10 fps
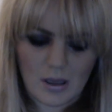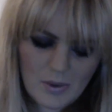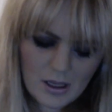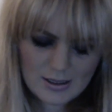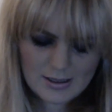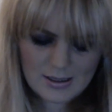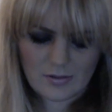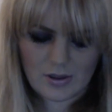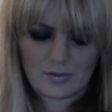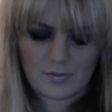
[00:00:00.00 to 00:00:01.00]
me, but let's
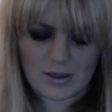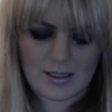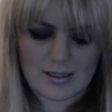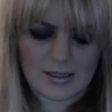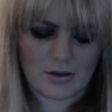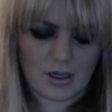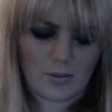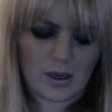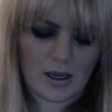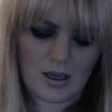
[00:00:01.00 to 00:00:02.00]
see if I can get these in there
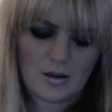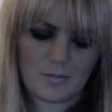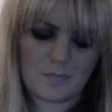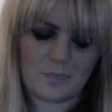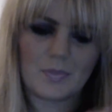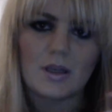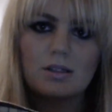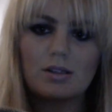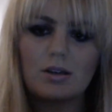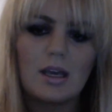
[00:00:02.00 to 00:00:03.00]
anyway.
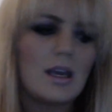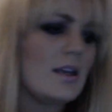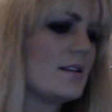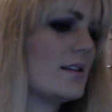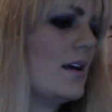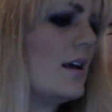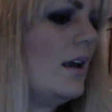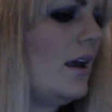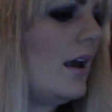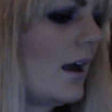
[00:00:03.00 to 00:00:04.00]
So keys,
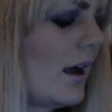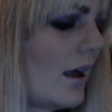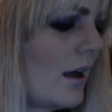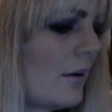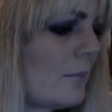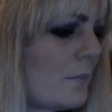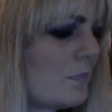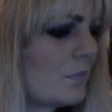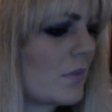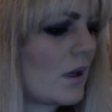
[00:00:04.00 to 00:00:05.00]
and
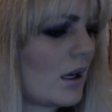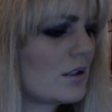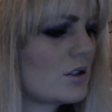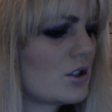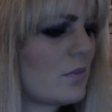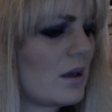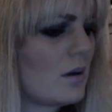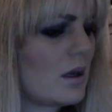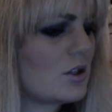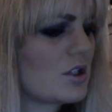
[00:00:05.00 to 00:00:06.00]

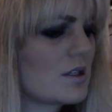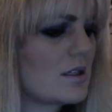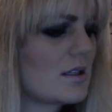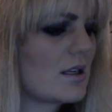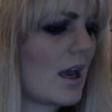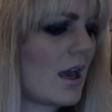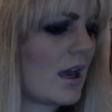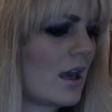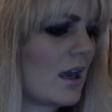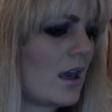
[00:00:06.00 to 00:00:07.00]
maybe just
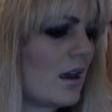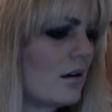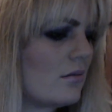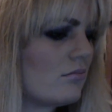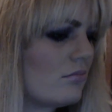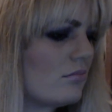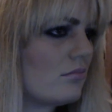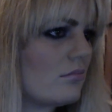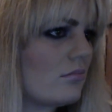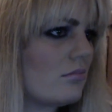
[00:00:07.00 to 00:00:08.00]
a
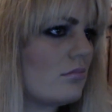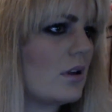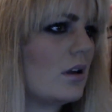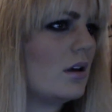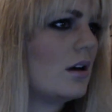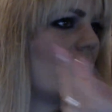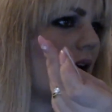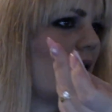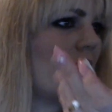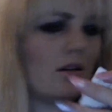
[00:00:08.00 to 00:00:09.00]

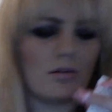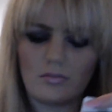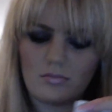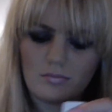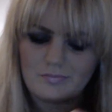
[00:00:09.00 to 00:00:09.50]
card.